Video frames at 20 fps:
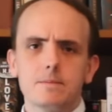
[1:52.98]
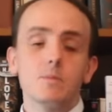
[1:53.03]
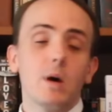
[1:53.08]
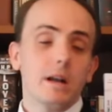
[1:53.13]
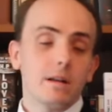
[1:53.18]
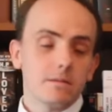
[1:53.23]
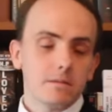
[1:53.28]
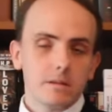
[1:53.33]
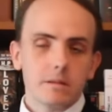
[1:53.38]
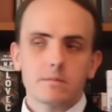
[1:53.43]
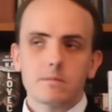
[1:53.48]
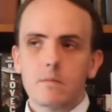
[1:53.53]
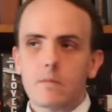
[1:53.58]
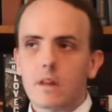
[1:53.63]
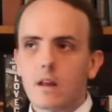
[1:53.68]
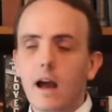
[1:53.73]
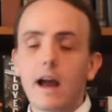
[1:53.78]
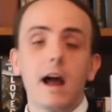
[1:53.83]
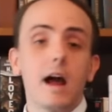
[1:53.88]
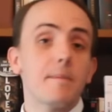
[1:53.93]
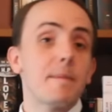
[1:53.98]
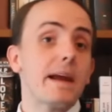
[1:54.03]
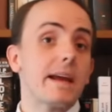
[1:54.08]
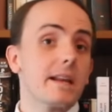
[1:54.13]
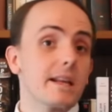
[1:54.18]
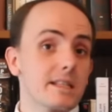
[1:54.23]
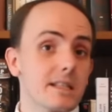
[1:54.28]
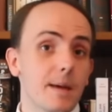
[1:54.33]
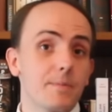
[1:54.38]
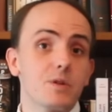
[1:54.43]
Well, I make
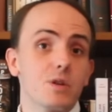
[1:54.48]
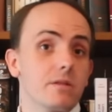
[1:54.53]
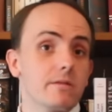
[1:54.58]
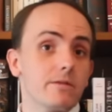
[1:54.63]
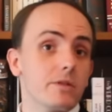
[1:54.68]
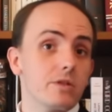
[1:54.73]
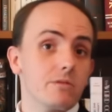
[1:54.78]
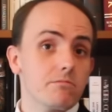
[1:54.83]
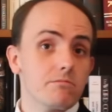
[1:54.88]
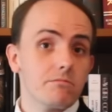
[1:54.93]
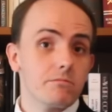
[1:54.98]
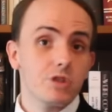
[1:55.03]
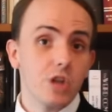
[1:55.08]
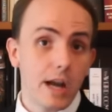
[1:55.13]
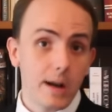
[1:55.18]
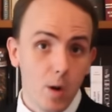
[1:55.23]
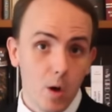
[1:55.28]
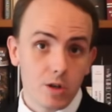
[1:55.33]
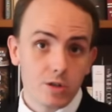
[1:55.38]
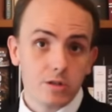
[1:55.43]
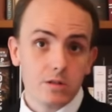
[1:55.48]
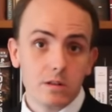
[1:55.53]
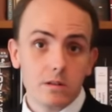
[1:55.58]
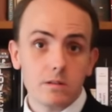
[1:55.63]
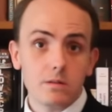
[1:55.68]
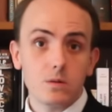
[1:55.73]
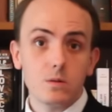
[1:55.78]
an exception for Jane Austen,